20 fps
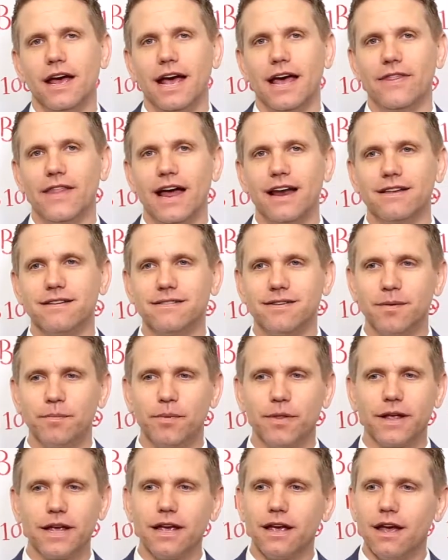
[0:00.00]
And that is
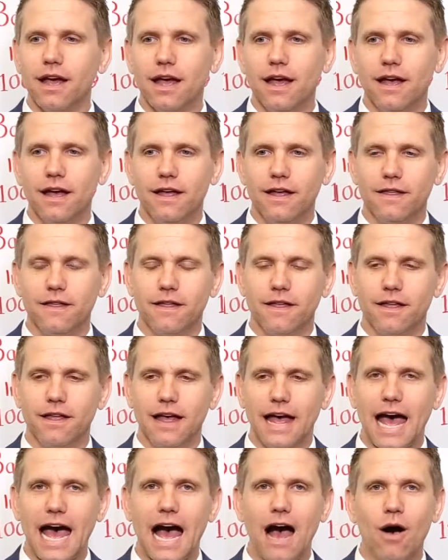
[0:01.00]
simply
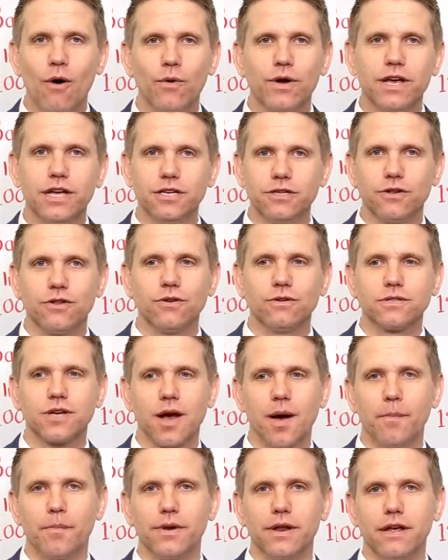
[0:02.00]
how each of those
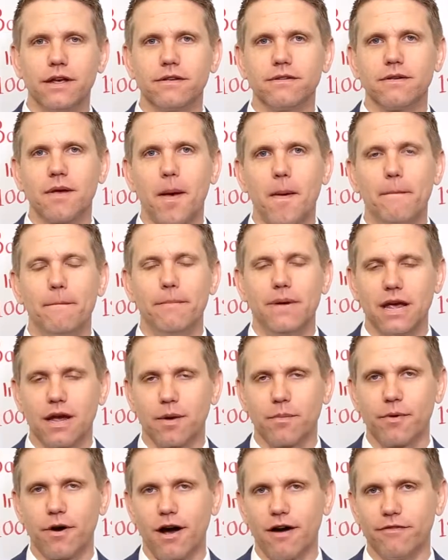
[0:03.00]
companies make
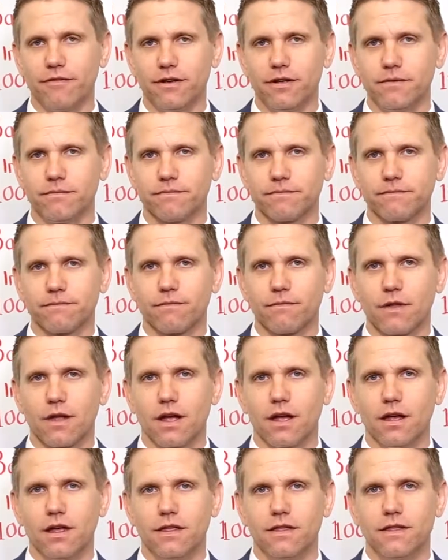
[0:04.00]
a profit.
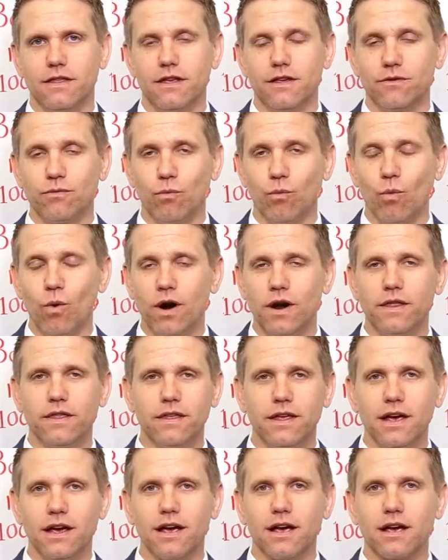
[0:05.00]
This one
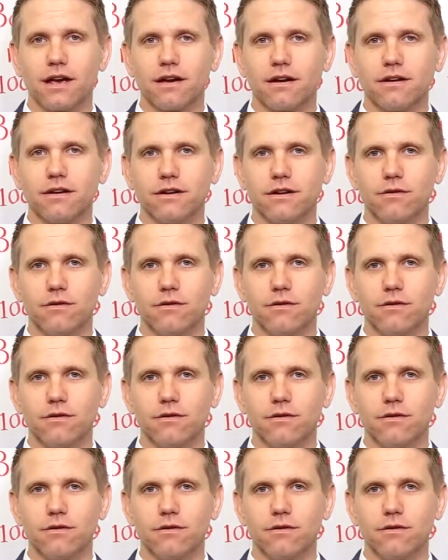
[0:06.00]
thing